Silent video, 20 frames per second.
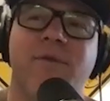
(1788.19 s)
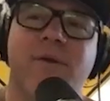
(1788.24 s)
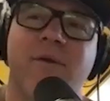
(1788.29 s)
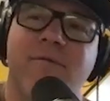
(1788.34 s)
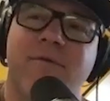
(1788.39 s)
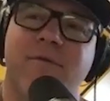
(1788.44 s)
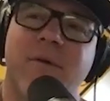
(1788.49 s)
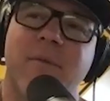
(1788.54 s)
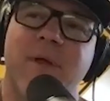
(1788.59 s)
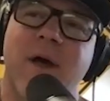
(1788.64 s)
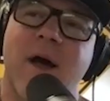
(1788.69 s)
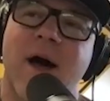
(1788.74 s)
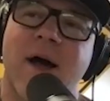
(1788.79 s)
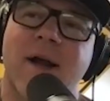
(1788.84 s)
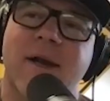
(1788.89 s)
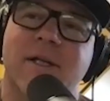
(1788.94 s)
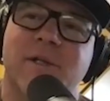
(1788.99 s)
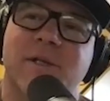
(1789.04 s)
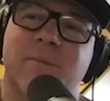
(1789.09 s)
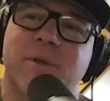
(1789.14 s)
that, from the
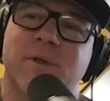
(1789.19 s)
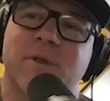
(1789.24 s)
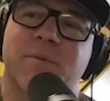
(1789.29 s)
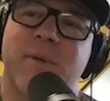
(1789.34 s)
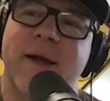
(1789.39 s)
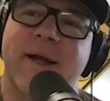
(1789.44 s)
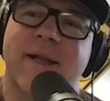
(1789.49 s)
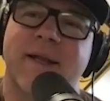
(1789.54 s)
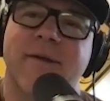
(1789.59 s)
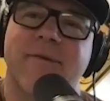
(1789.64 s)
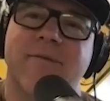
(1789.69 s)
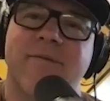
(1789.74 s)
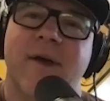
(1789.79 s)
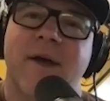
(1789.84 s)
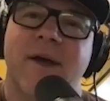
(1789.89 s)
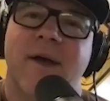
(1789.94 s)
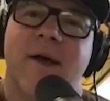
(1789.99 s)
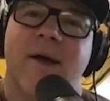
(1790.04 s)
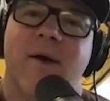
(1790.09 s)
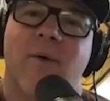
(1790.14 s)
audience perspective,
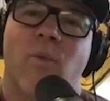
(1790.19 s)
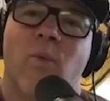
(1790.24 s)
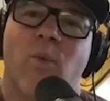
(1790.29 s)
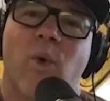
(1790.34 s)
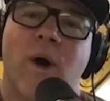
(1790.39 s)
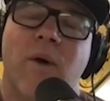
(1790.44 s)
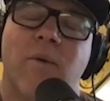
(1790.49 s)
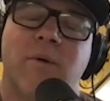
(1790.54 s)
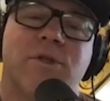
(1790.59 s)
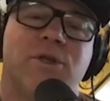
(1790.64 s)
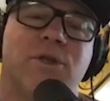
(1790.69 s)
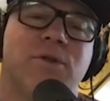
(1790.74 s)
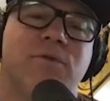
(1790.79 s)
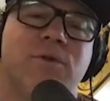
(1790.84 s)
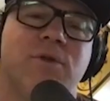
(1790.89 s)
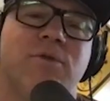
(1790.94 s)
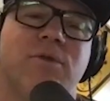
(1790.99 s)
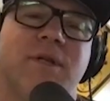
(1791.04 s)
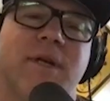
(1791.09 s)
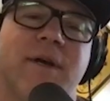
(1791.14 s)
what would you
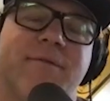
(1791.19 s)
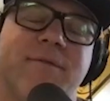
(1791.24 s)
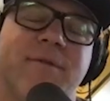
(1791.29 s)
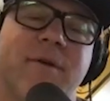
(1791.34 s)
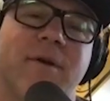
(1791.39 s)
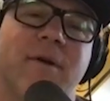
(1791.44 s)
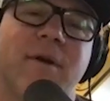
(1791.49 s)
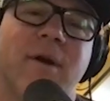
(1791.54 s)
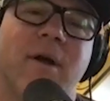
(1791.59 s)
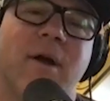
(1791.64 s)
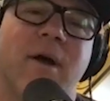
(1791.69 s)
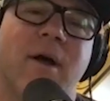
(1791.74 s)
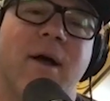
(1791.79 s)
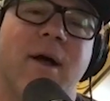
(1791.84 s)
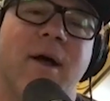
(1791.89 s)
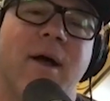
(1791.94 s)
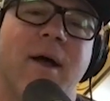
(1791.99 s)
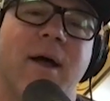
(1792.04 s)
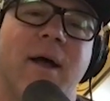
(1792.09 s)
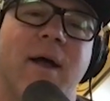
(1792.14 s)
do different
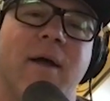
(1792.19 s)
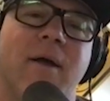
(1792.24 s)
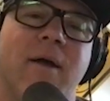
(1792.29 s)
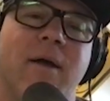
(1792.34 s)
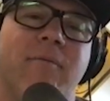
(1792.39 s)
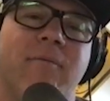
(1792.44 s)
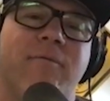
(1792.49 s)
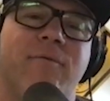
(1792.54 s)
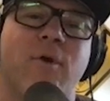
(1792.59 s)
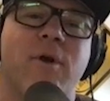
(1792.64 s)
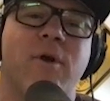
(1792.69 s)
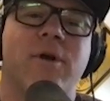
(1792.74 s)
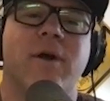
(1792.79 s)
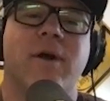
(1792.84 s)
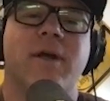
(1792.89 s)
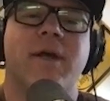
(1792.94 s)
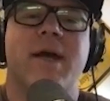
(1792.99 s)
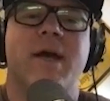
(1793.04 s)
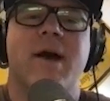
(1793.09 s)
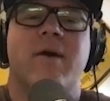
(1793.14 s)
for your
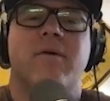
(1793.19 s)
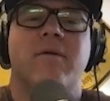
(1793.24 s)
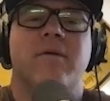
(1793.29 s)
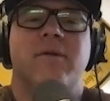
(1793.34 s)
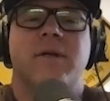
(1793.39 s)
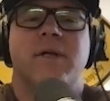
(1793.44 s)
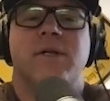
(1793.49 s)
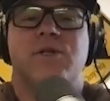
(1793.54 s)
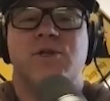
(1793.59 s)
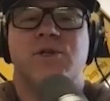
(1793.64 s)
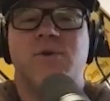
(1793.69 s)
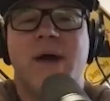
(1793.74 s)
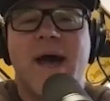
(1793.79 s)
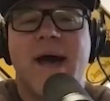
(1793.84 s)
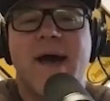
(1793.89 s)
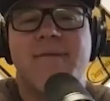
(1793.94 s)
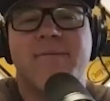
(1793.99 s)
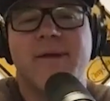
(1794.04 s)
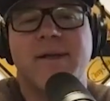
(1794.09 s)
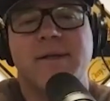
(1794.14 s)
account? Did you
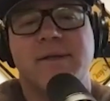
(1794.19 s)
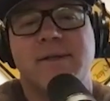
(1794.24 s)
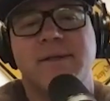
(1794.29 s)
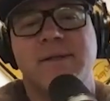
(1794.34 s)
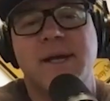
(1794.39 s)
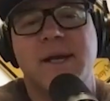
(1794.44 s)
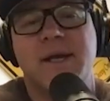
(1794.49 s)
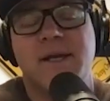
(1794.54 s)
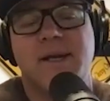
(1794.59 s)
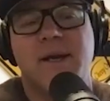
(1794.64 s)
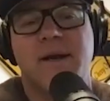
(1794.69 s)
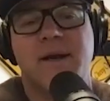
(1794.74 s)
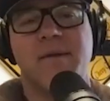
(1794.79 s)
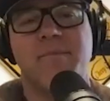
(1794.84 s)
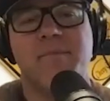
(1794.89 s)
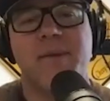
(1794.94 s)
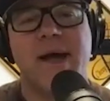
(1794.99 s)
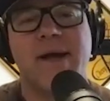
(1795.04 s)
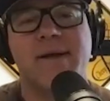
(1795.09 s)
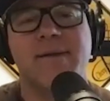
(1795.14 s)
have it secondary
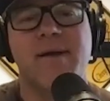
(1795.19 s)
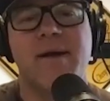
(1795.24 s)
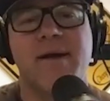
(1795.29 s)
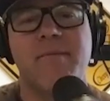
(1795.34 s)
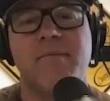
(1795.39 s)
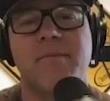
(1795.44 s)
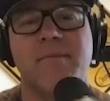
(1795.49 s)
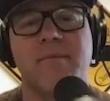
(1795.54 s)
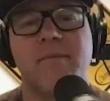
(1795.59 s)
backed up?